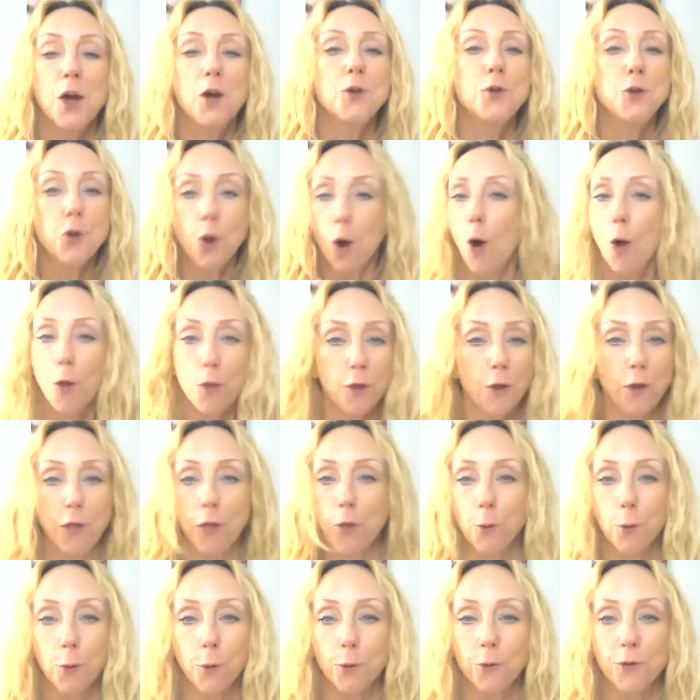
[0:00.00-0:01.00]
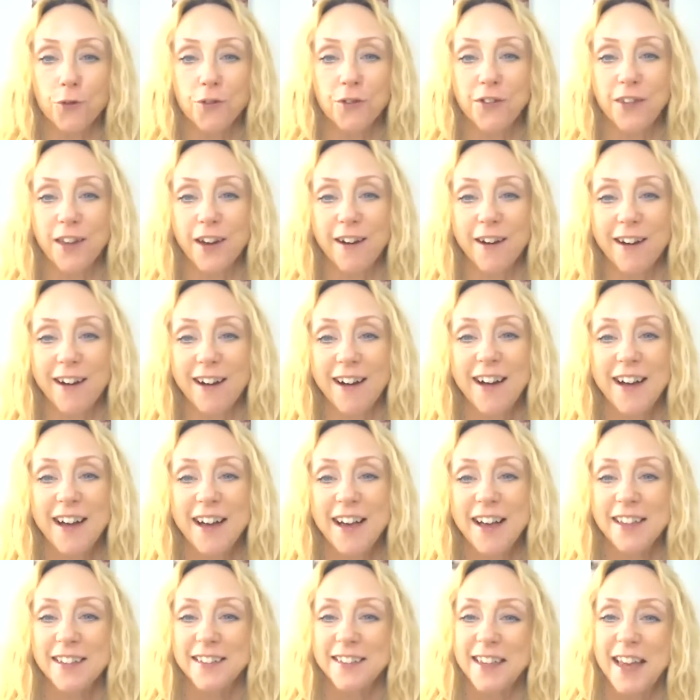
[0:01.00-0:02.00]
not the thoughts that are
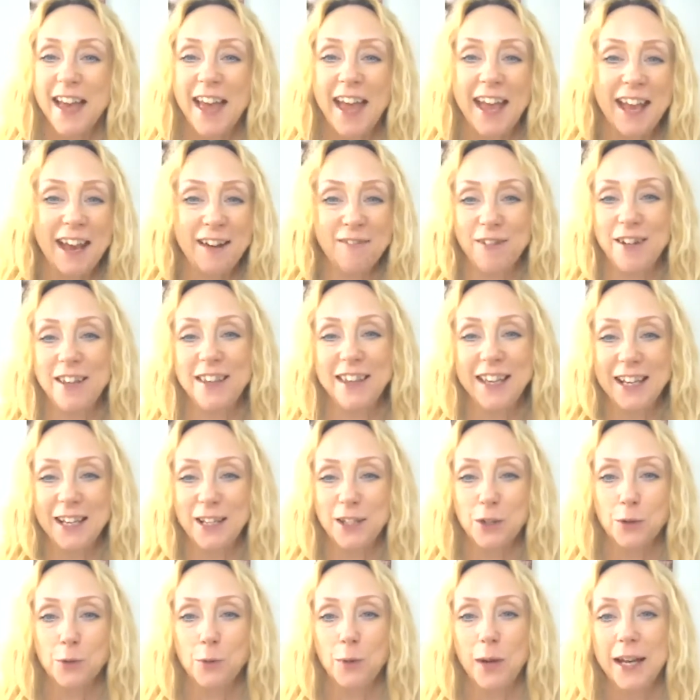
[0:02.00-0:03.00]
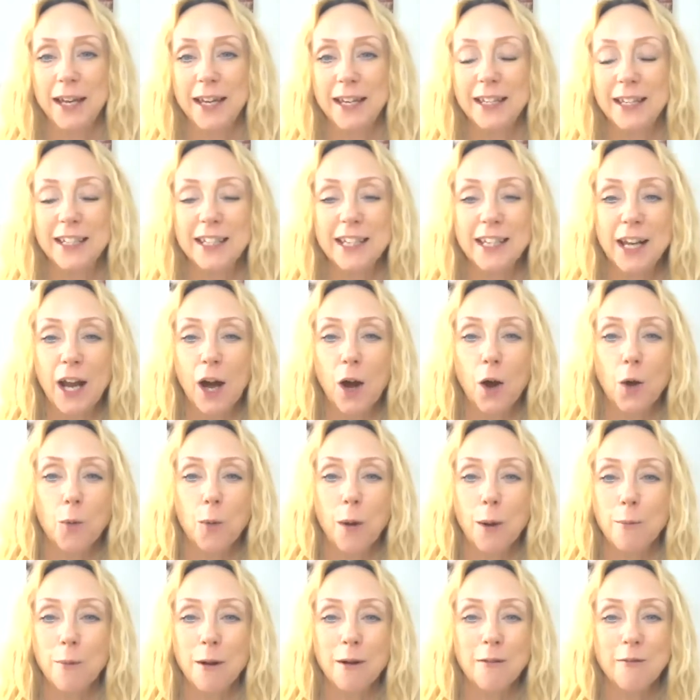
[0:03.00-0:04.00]
saying everything's sweet,
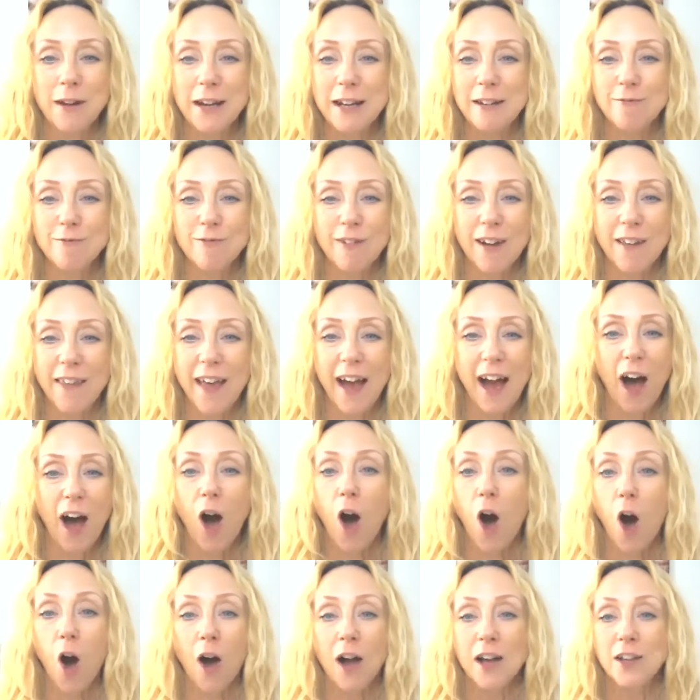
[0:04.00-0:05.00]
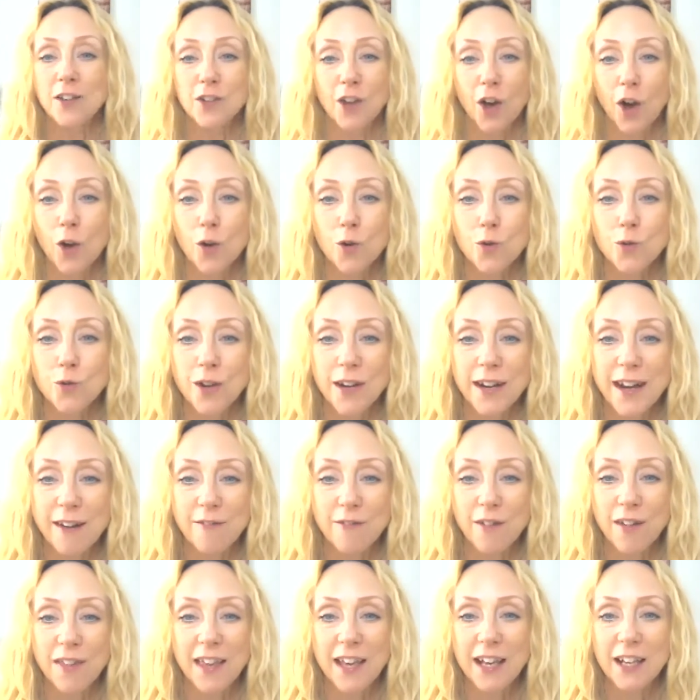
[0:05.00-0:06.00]
when we're in that high zone and
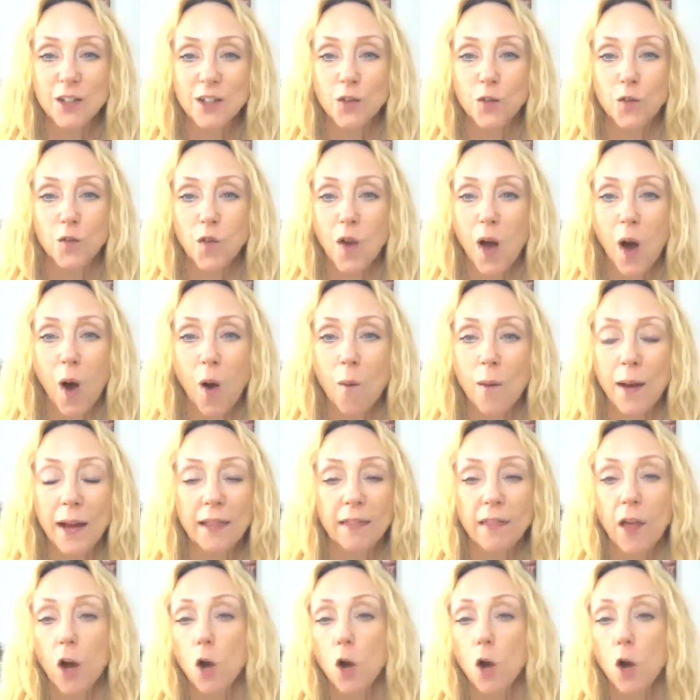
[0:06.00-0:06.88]
everything's flowing.